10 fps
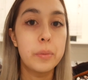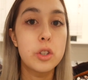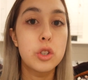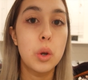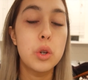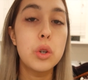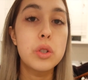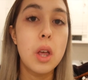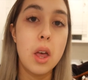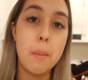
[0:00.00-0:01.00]
So you
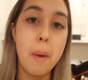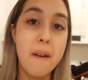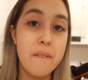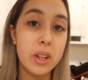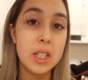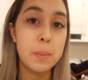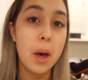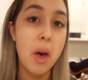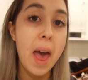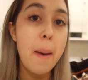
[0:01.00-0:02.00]
use the
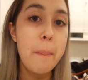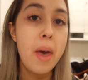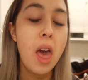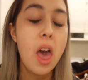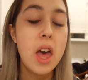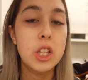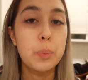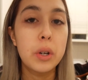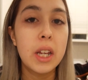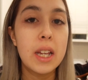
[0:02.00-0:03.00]
MyFitnessPal app. It's
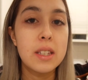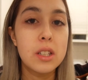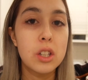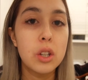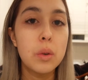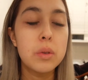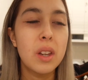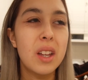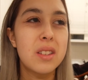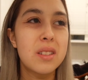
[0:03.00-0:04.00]
pretty easy to
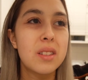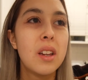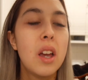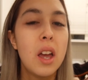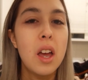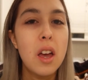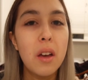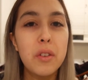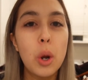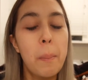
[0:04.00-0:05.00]
use.
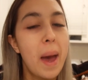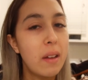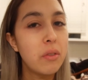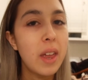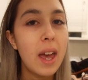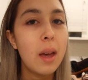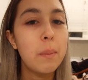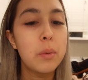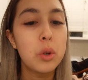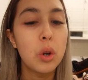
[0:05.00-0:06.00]
If you don't pay for the
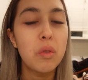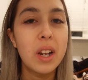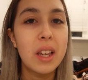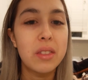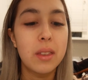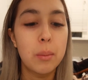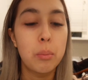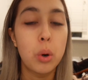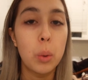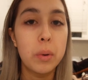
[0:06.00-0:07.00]
app, you don't really get the
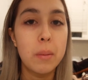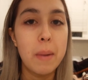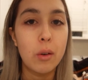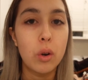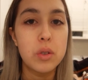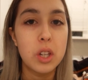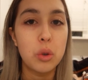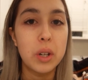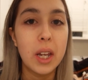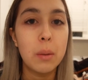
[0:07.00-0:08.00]
appropriate macros that
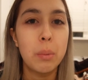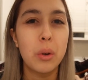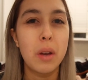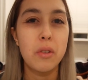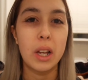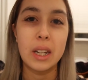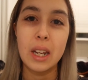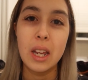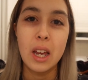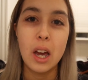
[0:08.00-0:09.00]
you need, but it'll give you like
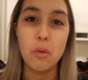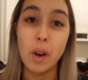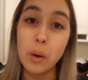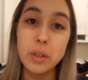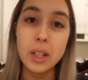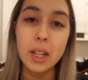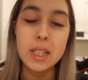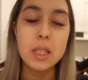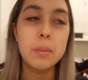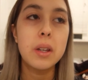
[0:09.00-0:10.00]
a rounding
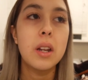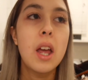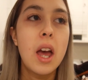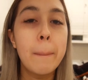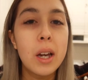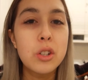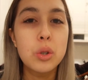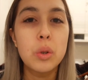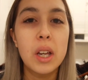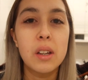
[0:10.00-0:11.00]
estimate. I might
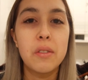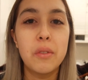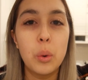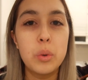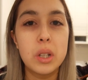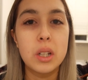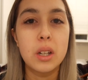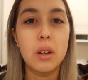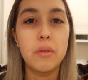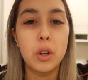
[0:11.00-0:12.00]
do like a full
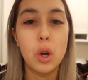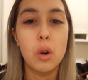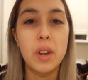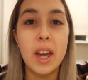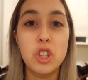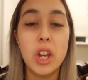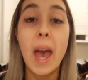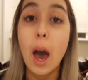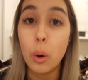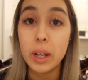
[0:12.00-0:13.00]
detailed video on actually
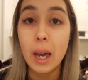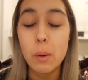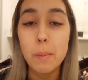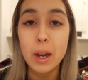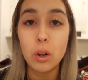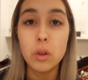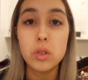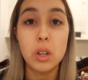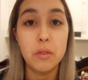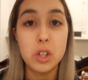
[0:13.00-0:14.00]
how to count my
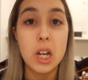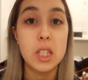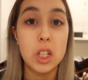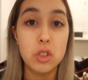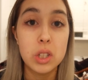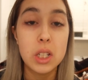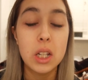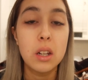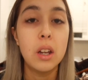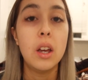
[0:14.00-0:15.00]
macros if you guys are
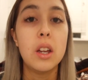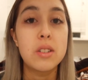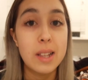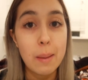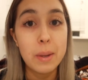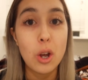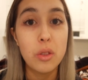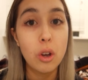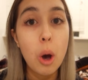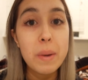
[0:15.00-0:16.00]
interested. Just let me know in
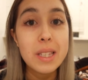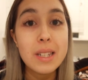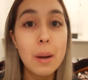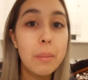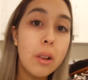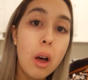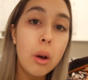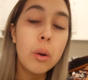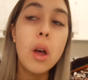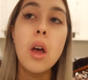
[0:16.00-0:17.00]
the comments down
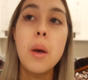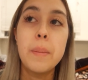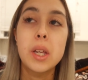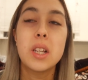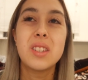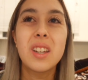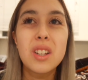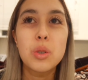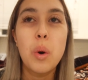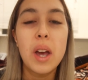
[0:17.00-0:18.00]
below, because it
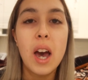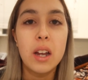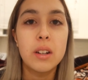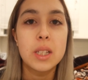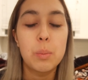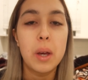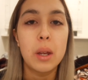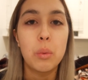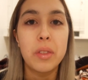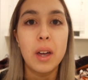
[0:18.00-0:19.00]
is quite hard to
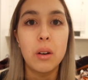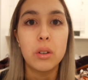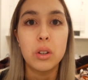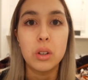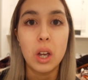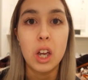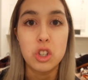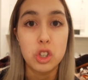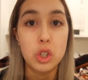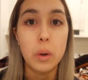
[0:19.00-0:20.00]
explain without
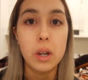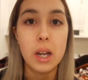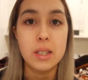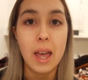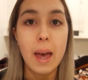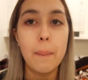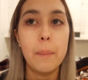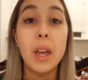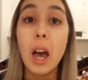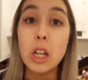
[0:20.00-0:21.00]
actually showing you guys the app.
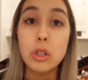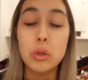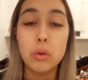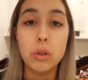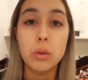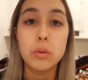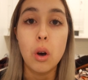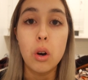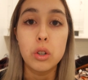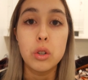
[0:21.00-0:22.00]
There are tutorials
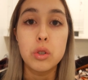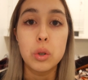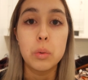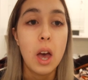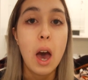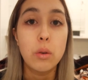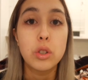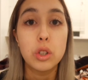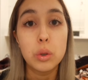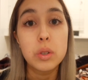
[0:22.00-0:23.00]
on YouTube how
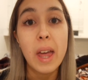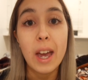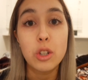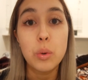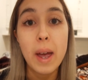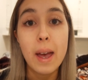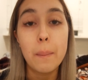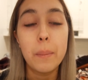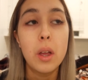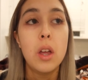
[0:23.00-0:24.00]
to use the actual
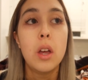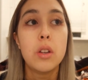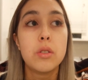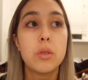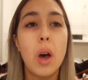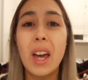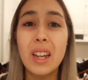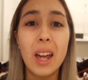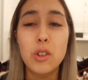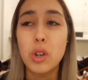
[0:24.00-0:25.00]
app, so I can
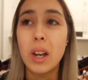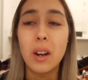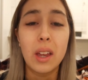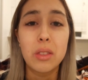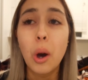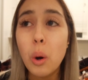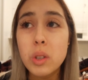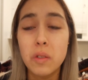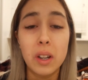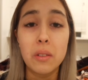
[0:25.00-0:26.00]
kind of try and link
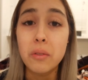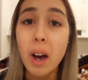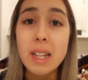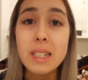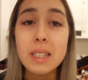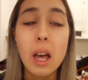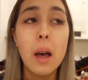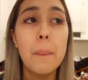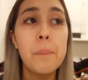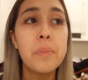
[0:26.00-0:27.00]
those if I can find
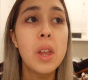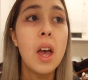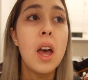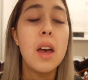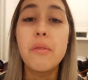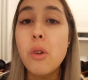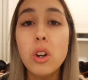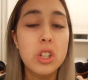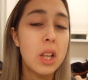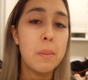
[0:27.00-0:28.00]
some. If
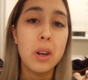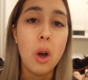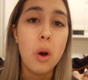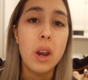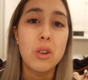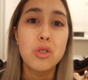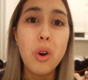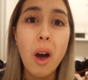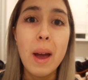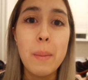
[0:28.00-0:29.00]
not, just let me know and I'll
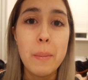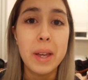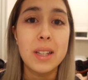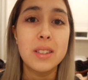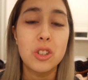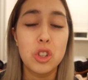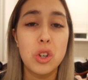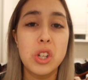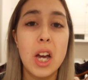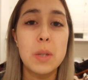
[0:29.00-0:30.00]
try my best to show
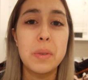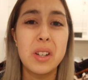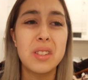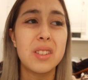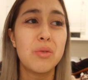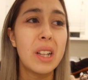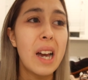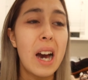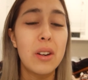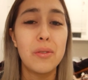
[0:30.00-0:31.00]
you guys, because it's really
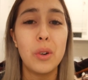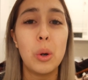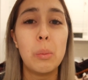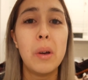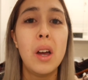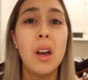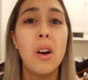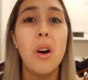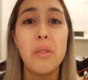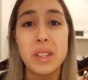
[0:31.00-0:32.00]
hard to film
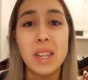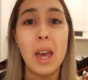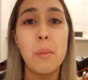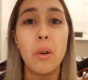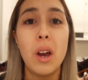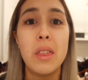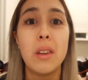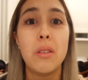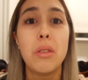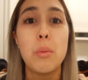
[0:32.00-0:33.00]
on this camera and
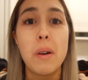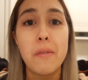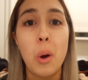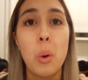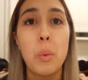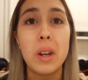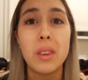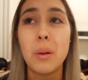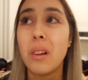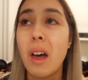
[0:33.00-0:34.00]
then through my phone
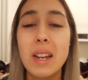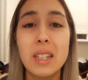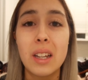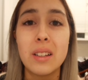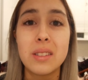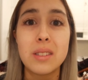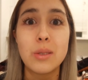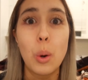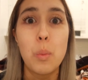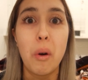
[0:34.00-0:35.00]
when the lighting is
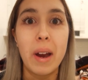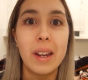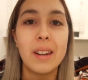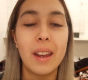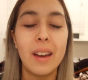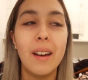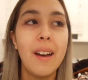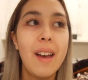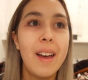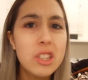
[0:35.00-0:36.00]
so bright in here.
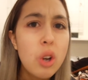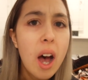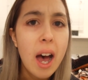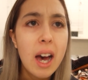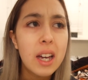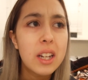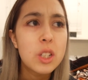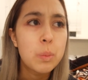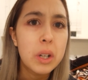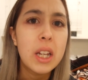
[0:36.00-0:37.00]
It's not hard,
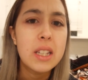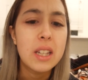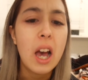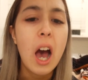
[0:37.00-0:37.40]
it's pretty easy.